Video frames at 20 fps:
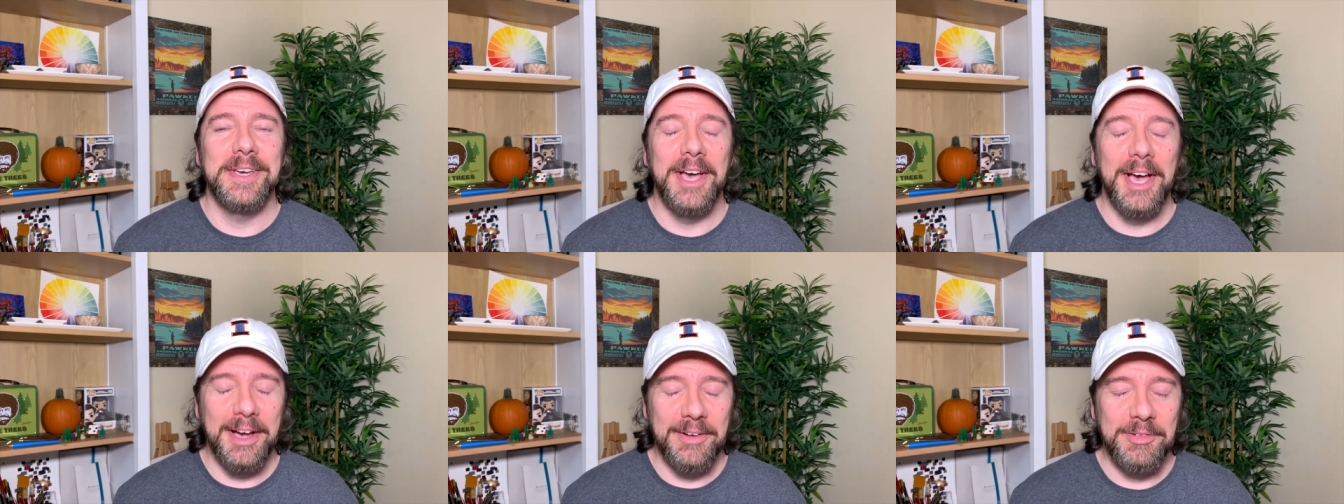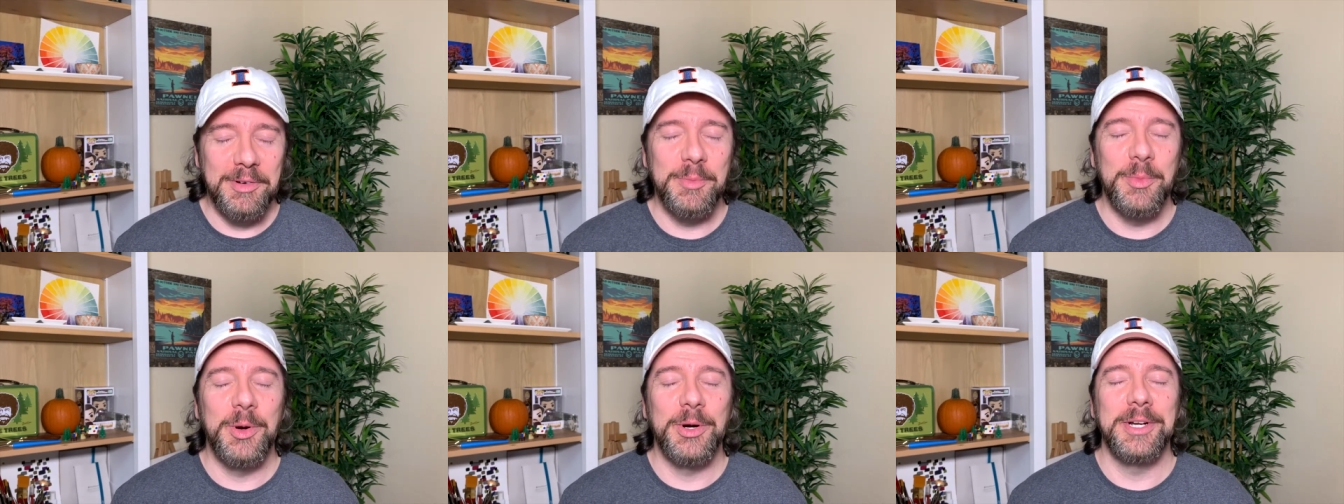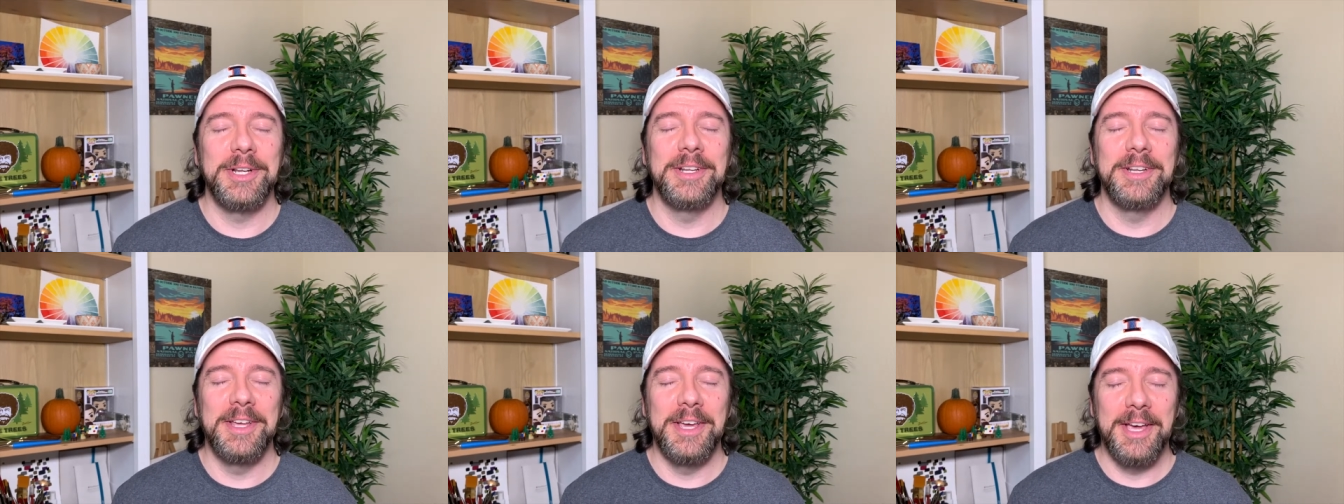every
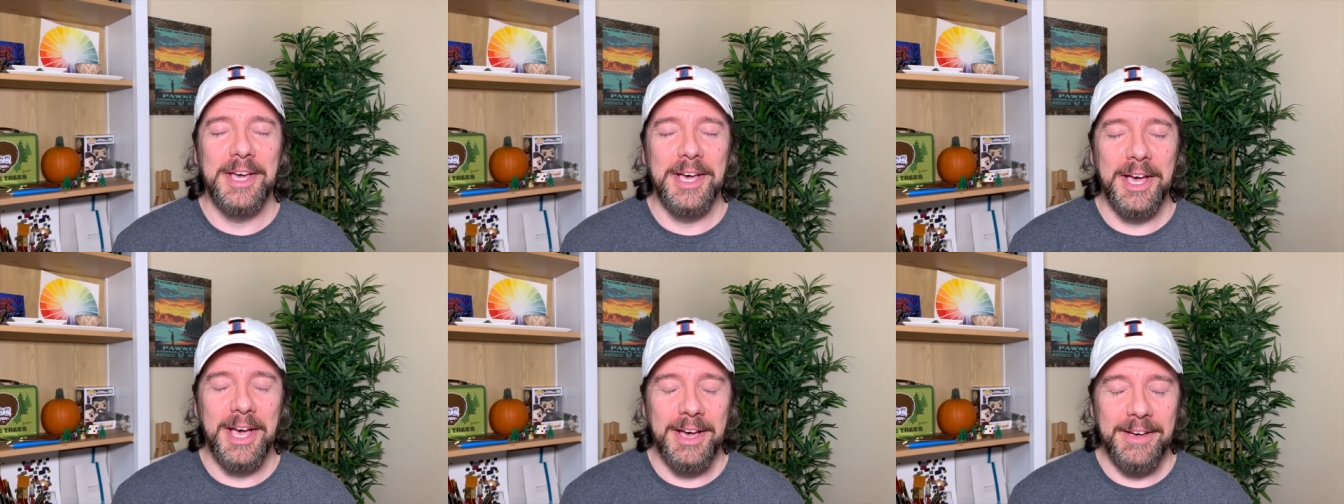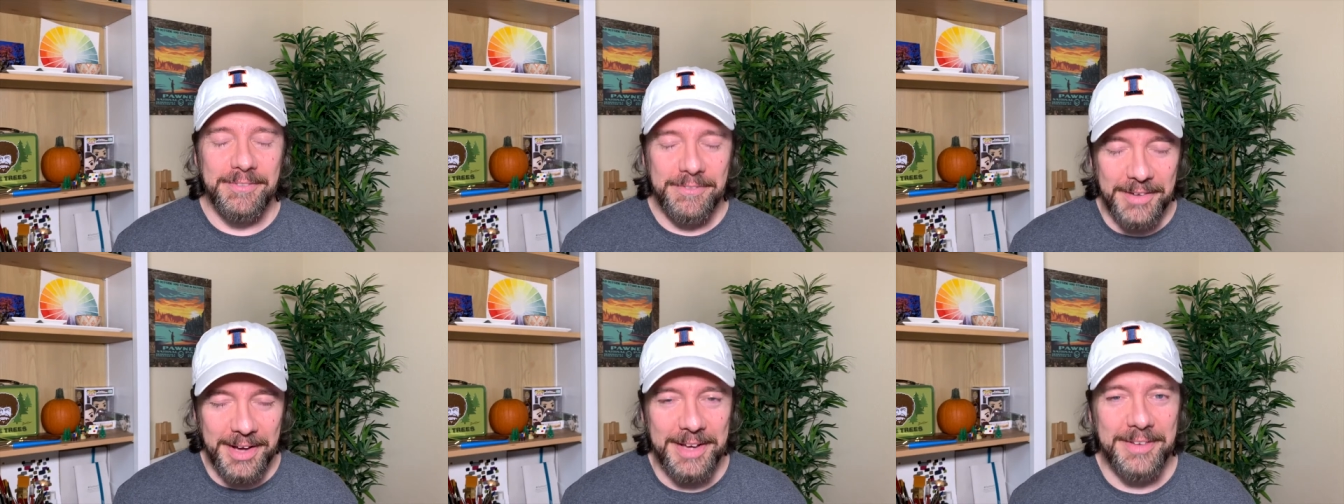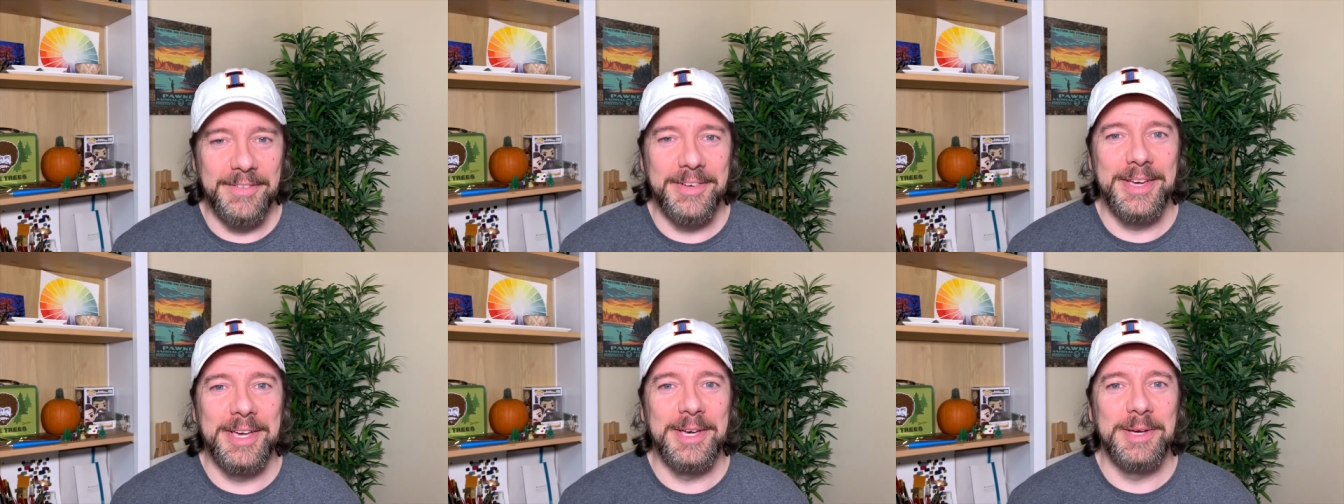morning at
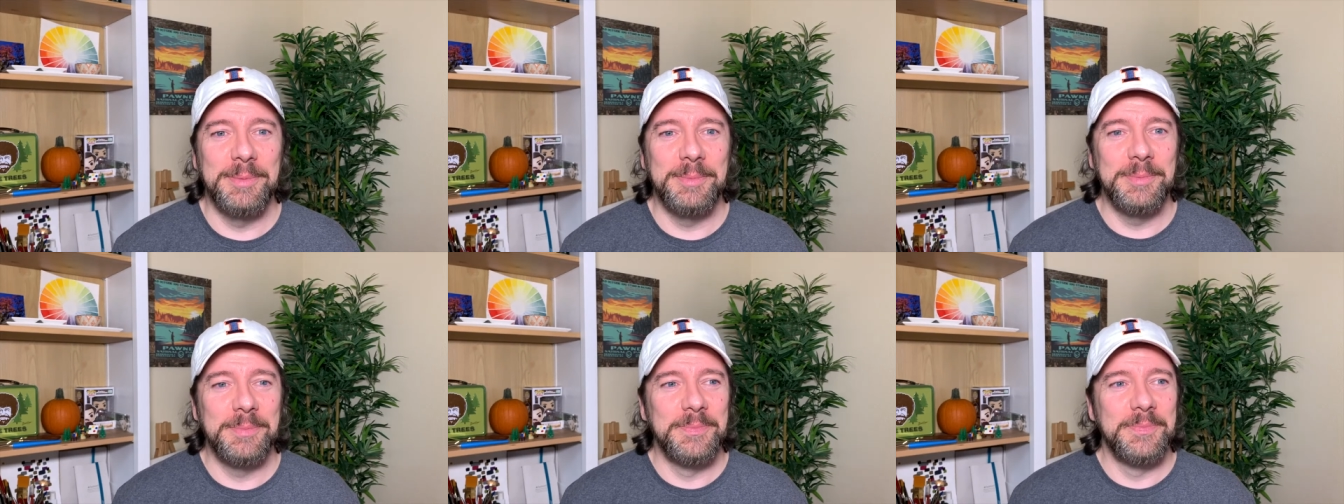5 a.m.